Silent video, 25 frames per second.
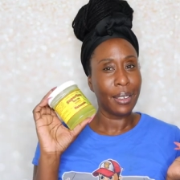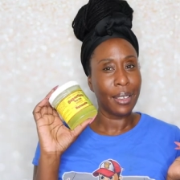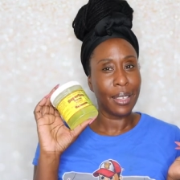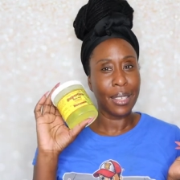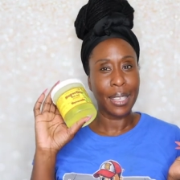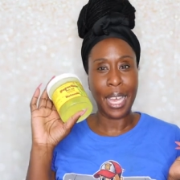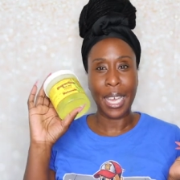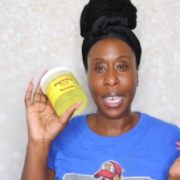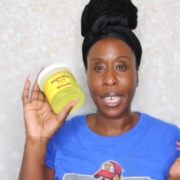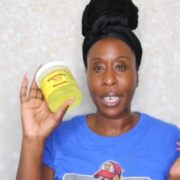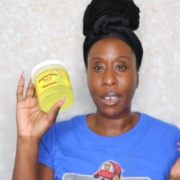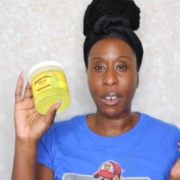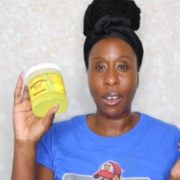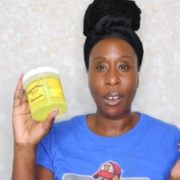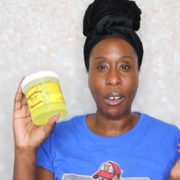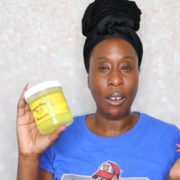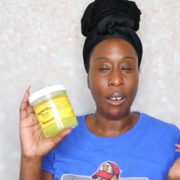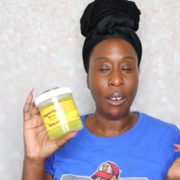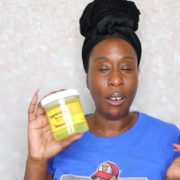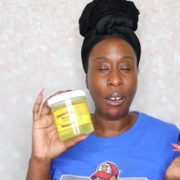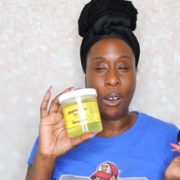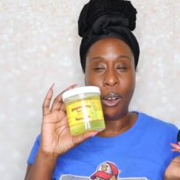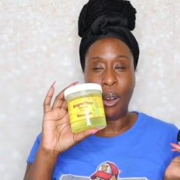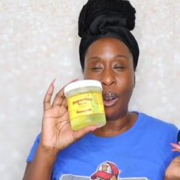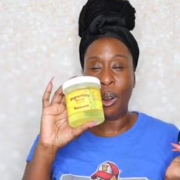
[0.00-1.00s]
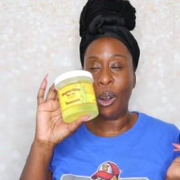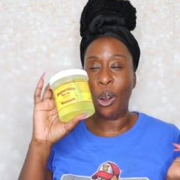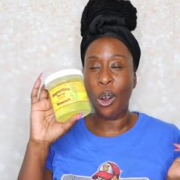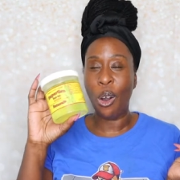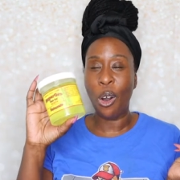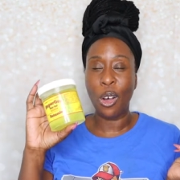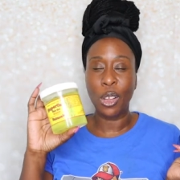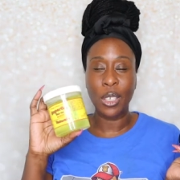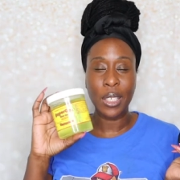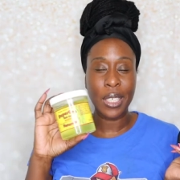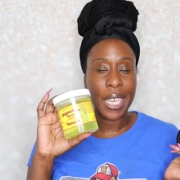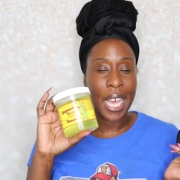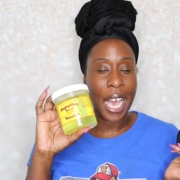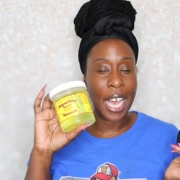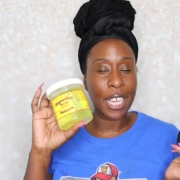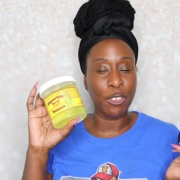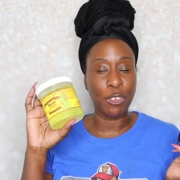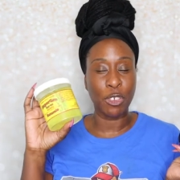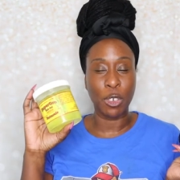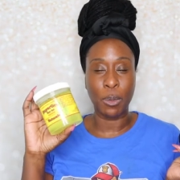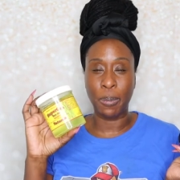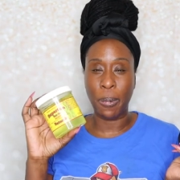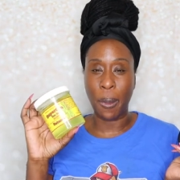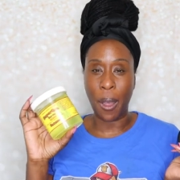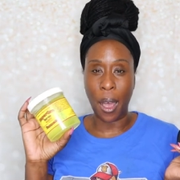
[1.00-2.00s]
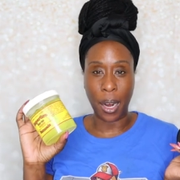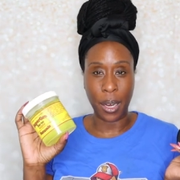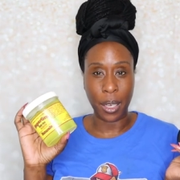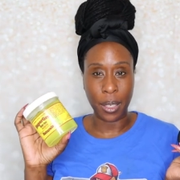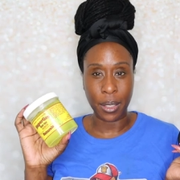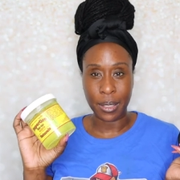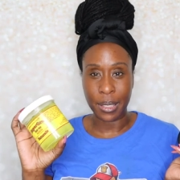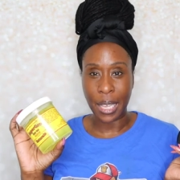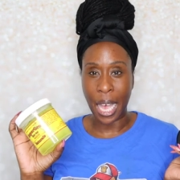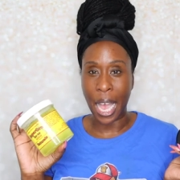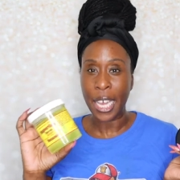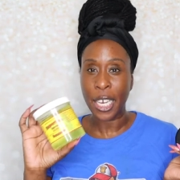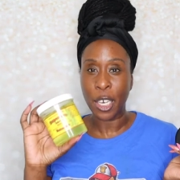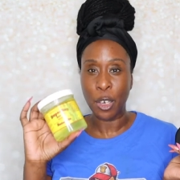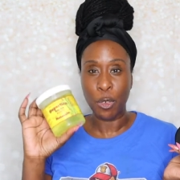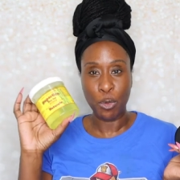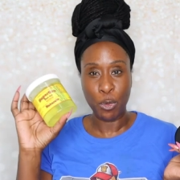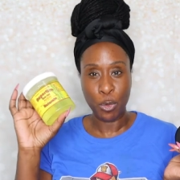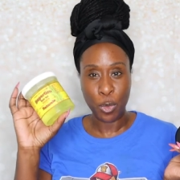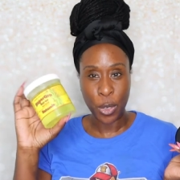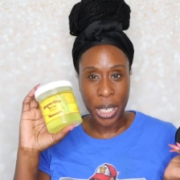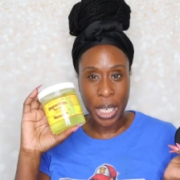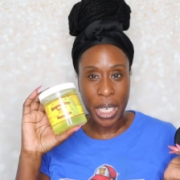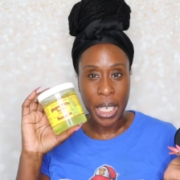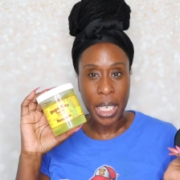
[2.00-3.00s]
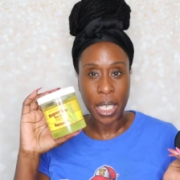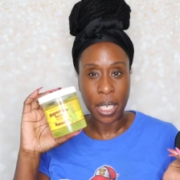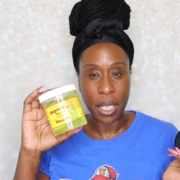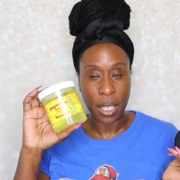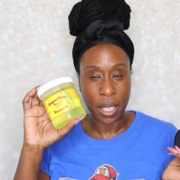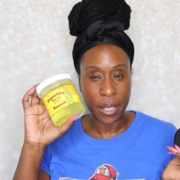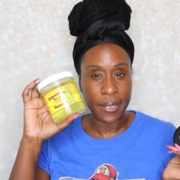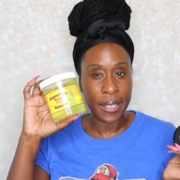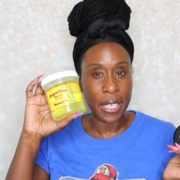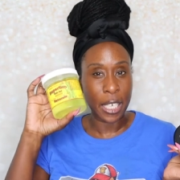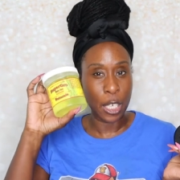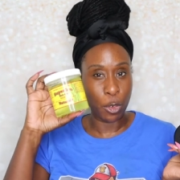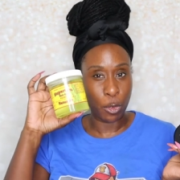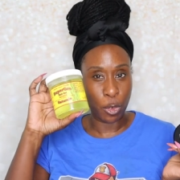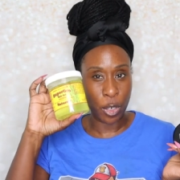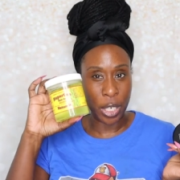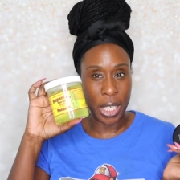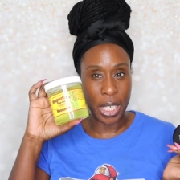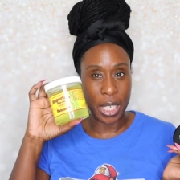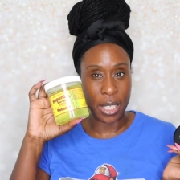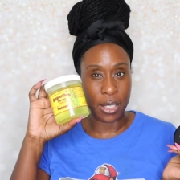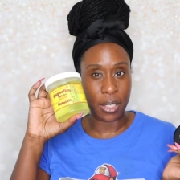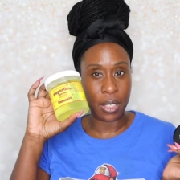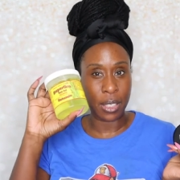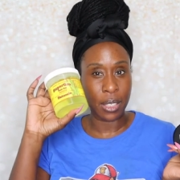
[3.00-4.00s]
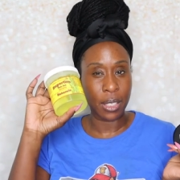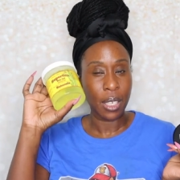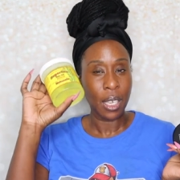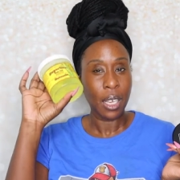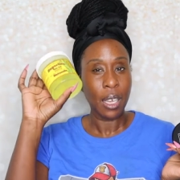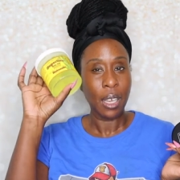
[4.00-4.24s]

Like all natural products. I could read the ingredients